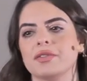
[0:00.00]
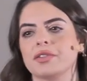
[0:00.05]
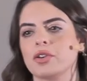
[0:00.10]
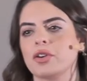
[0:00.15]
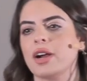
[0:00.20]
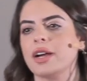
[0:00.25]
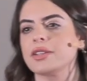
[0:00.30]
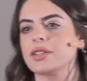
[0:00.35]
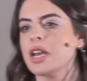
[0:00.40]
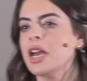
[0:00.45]
of
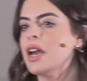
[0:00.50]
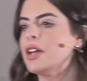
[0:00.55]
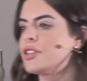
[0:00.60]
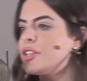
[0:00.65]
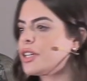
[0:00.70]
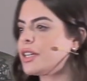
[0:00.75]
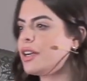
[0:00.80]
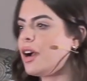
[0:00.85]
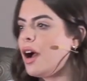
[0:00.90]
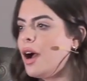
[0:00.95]
Christ,
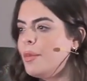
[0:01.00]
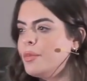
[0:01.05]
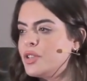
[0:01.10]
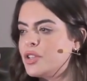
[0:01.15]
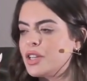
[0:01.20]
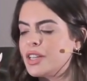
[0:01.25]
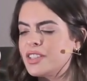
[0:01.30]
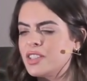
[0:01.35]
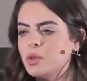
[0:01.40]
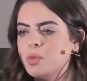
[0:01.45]
to come
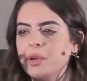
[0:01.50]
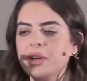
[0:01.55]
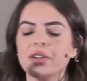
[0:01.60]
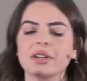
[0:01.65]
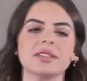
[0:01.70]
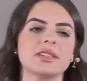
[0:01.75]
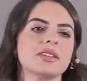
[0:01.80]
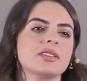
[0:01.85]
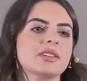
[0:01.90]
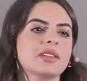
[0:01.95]
to
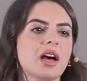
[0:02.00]
experience his